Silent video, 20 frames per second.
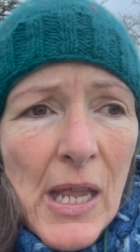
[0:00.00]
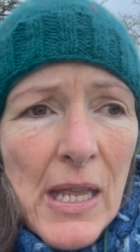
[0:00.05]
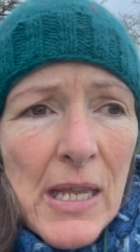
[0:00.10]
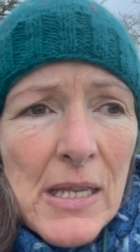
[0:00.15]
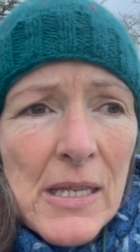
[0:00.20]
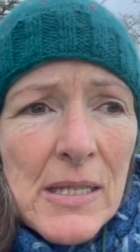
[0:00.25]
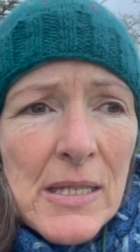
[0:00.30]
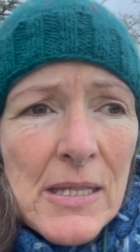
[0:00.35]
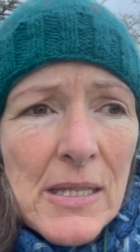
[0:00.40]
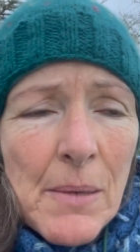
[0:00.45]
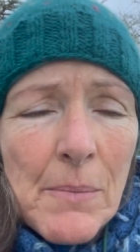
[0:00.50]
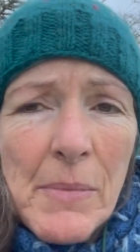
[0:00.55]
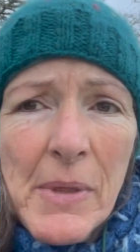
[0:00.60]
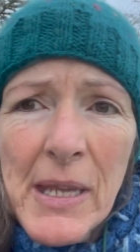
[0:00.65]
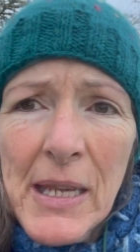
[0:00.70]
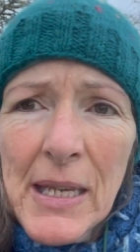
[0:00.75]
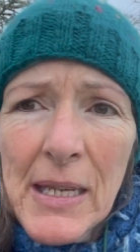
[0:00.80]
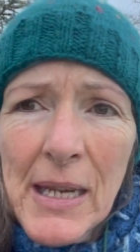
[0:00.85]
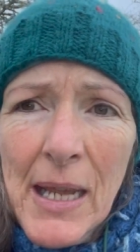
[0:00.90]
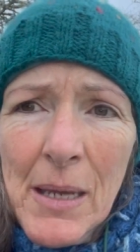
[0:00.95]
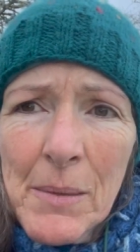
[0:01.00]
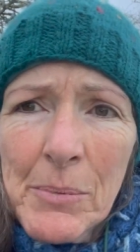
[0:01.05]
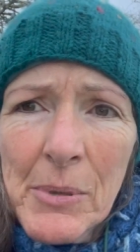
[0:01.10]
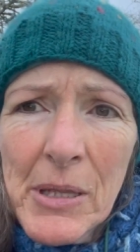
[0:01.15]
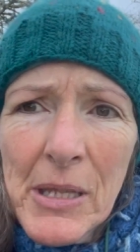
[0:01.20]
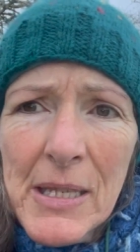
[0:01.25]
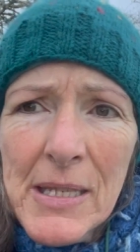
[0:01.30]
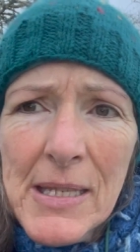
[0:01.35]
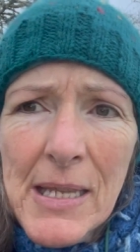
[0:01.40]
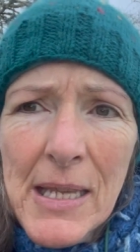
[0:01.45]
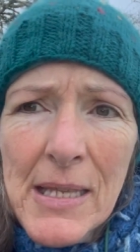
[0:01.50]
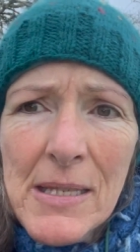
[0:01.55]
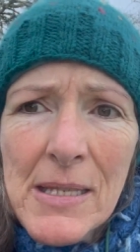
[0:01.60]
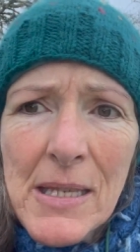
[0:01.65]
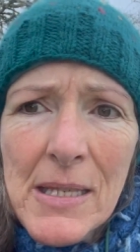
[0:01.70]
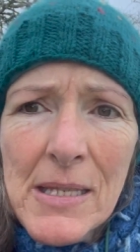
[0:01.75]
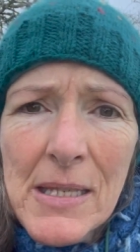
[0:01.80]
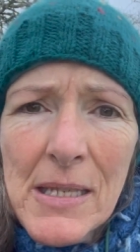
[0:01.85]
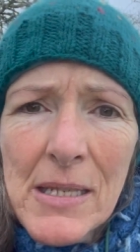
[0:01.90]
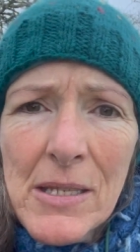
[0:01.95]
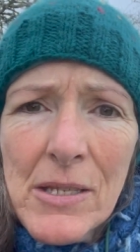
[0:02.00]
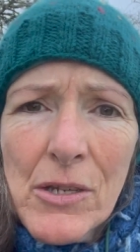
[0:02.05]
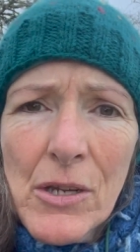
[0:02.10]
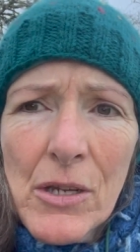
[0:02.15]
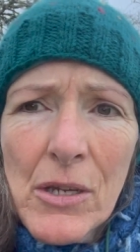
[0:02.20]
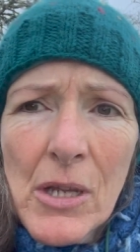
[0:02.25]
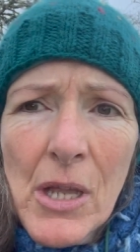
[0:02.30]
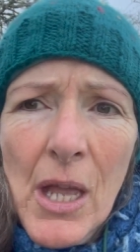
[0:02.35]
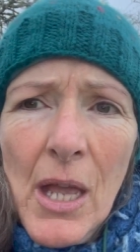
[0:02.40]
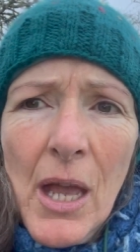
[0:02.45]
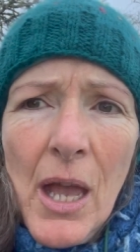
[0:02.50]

is something can happen that sends us into